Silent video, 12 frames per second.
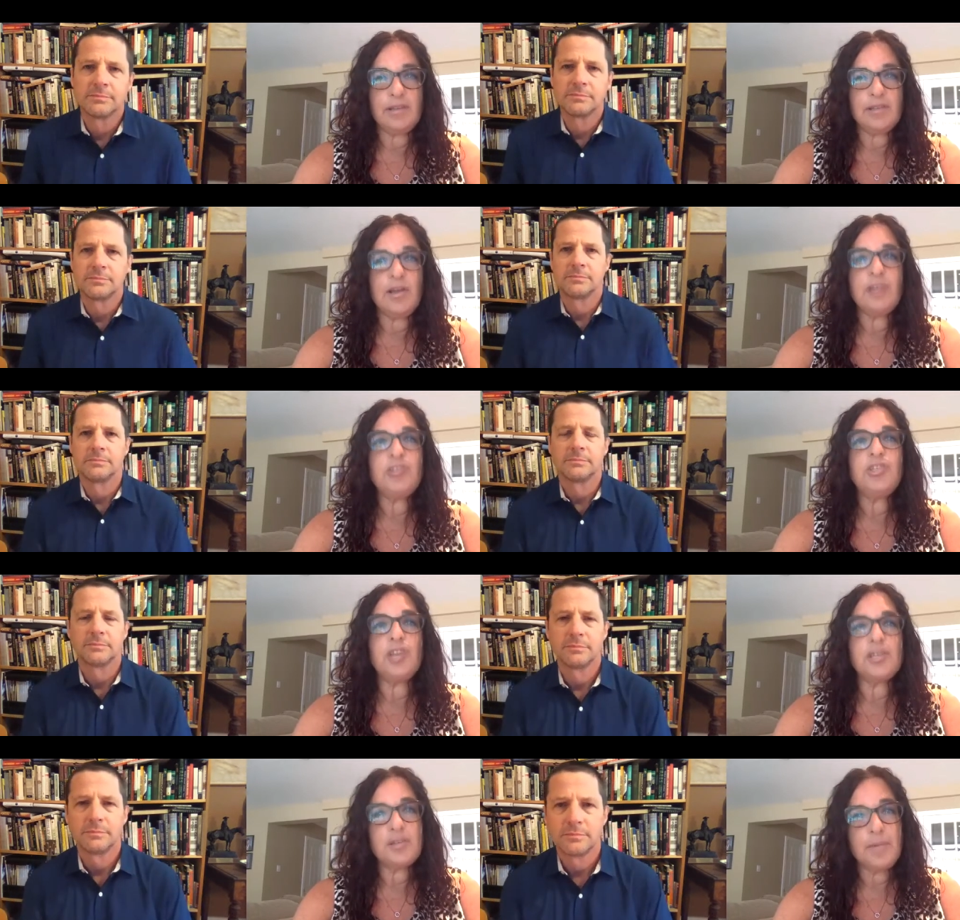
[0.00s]
Speaker 1: It's not
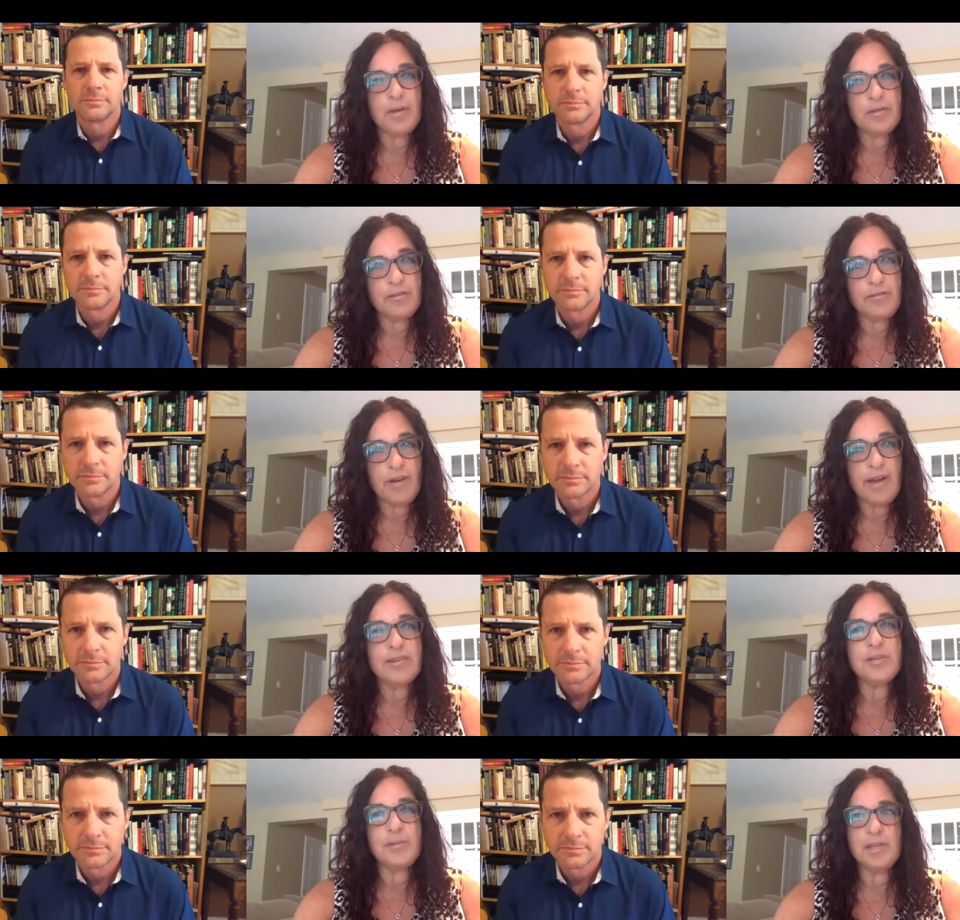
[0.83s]
just about the
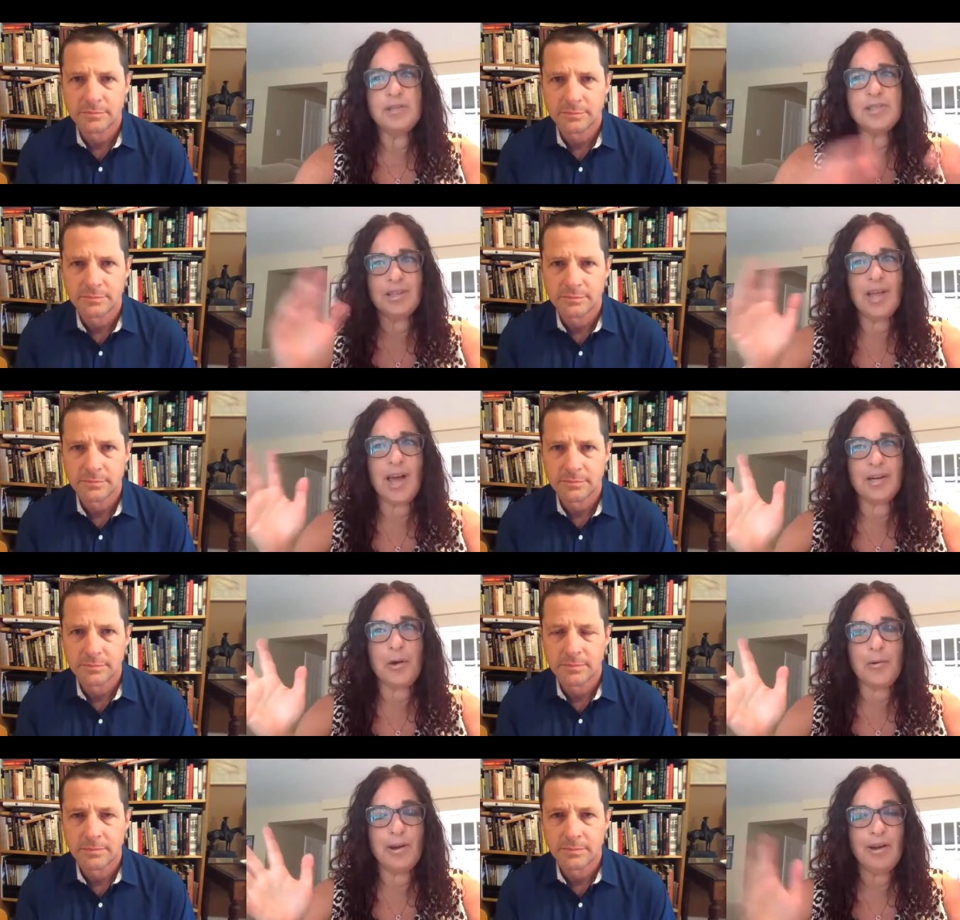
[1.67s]
fires. I mean, there's a
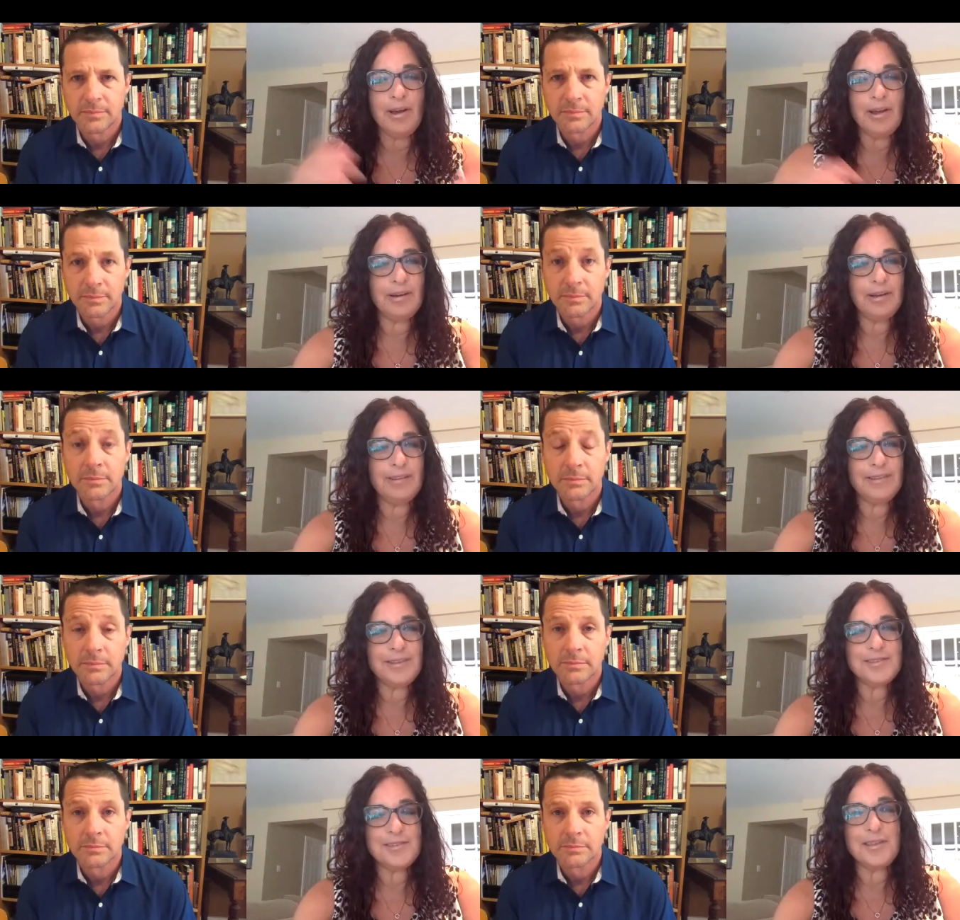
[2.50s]
lot going on in
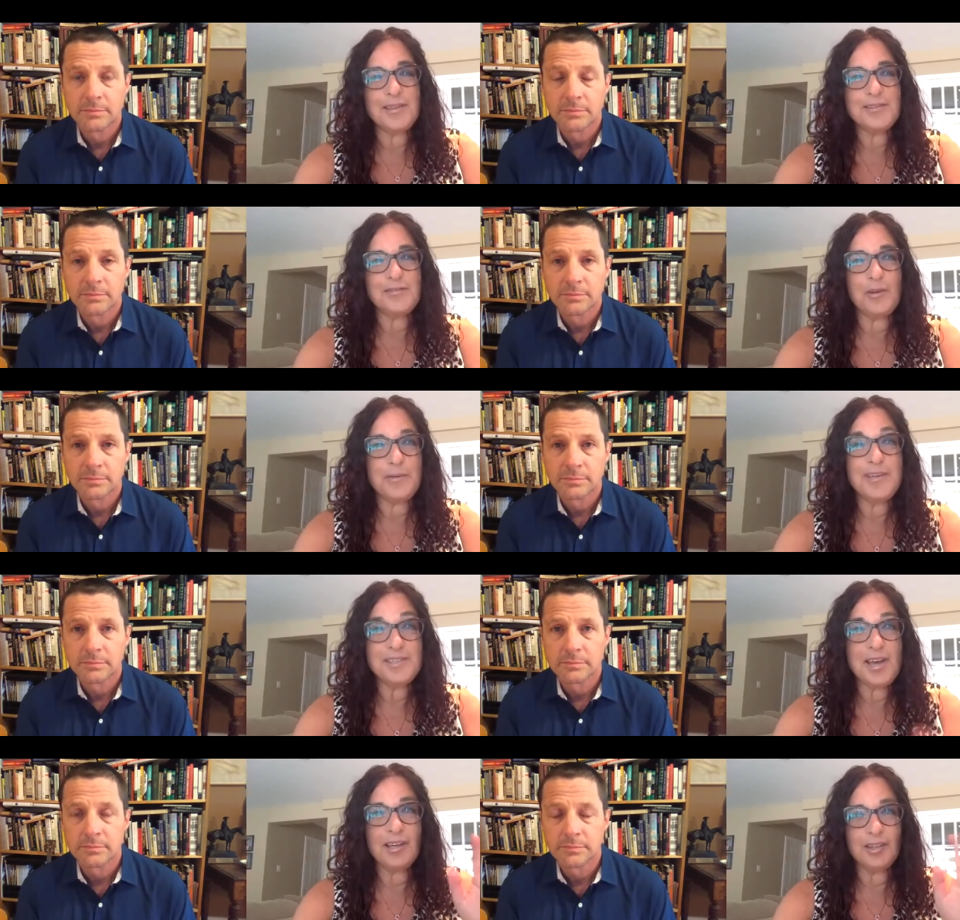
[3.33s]
this in this film.
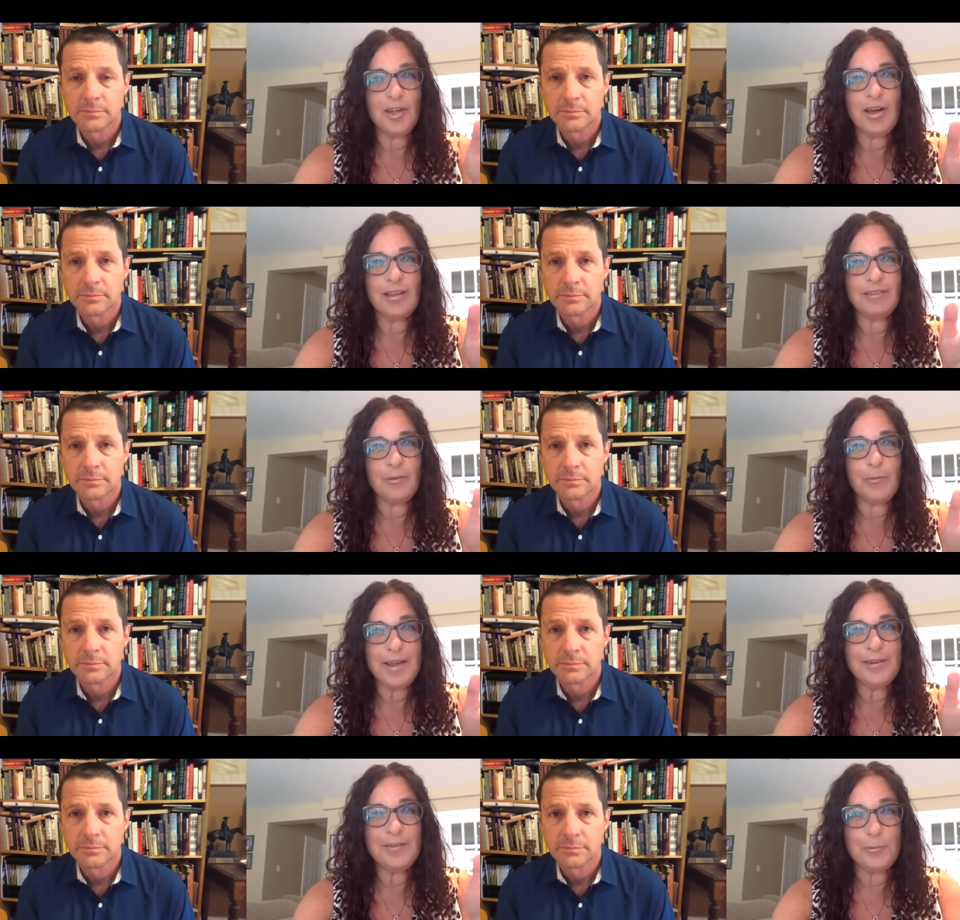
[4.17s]
He's got a lot, the
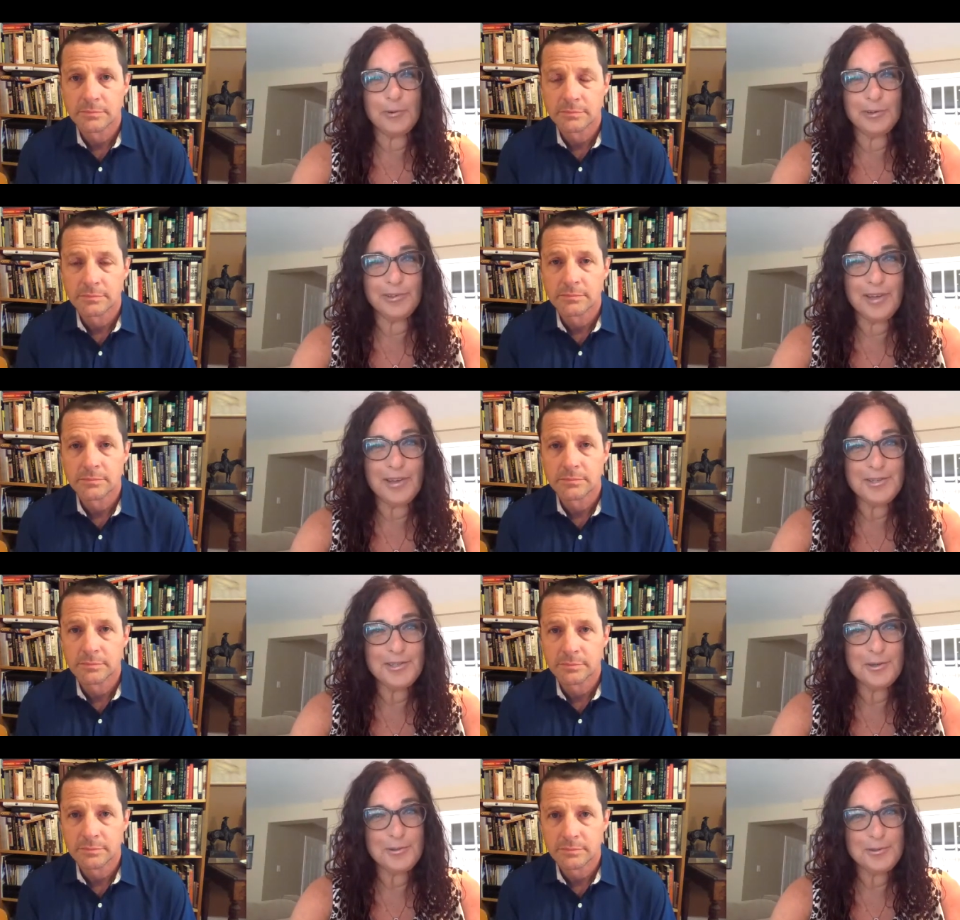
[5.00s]
weight of the world on
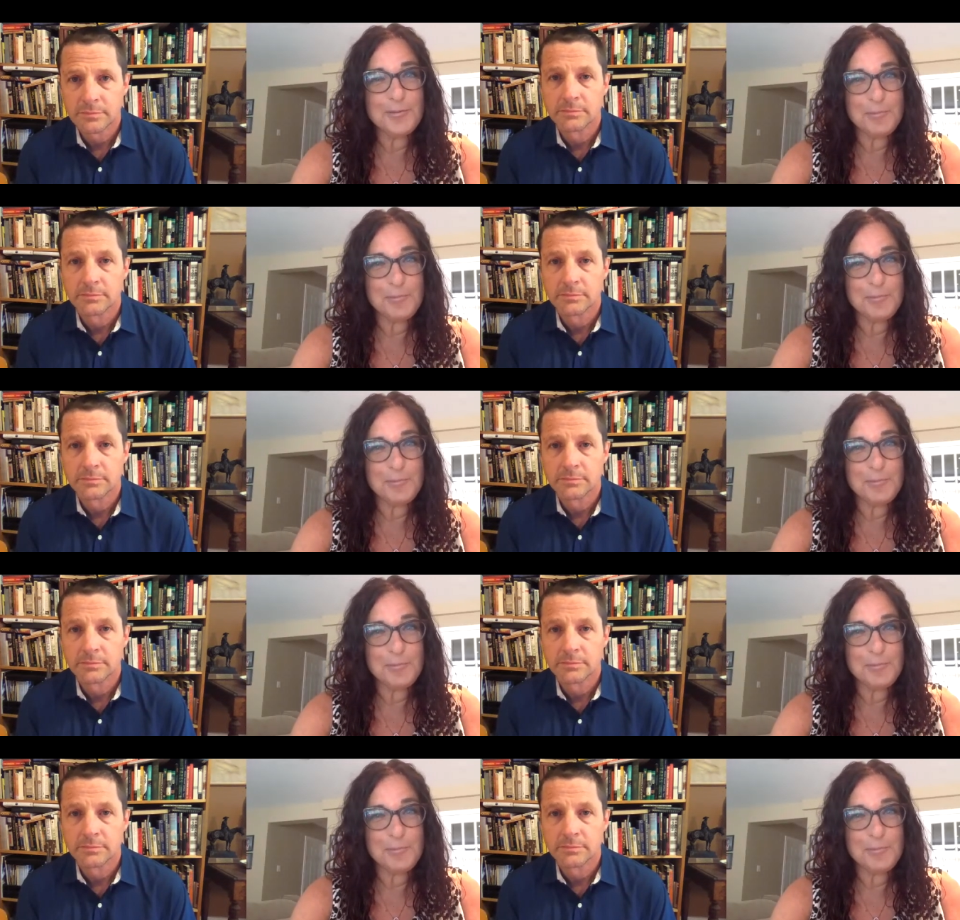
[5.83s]
his shoulders,